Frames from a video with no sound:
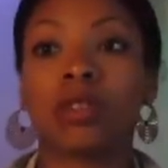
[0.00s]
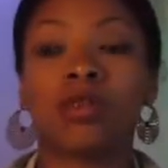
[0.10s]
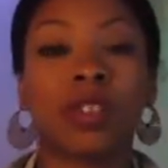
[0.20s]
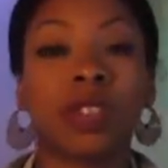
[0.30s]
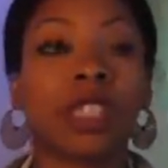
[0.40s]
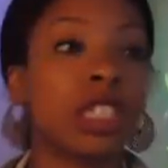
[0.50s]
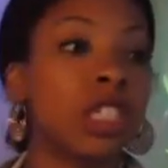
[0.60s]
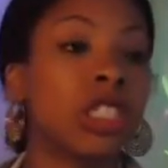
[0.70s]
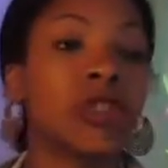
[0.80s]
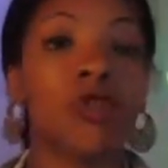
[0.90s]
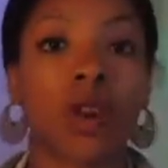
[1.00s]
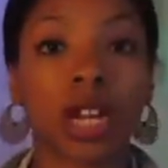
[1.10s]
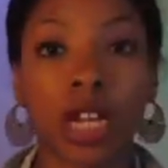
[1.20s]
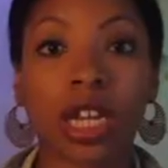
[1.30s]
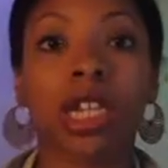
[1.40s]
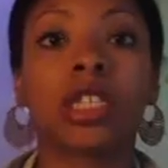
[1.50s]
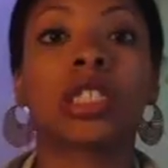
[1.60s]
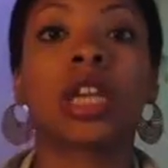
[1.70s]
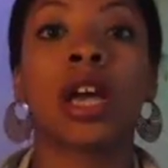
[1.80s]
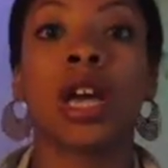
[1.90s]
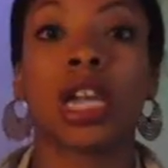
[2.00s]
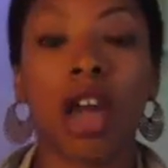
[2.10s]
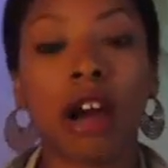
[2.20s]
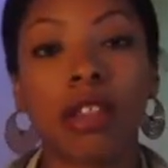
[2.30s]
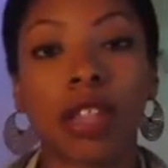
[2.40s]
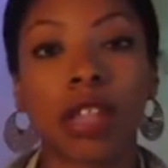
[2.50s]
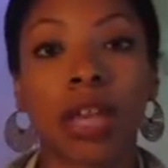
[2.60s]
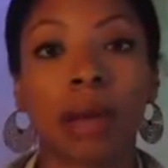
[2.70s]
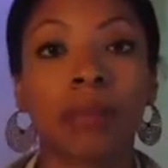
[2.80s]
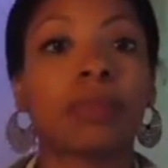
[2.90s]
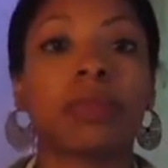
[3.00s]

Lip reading: 15 years, 40 years younger than them.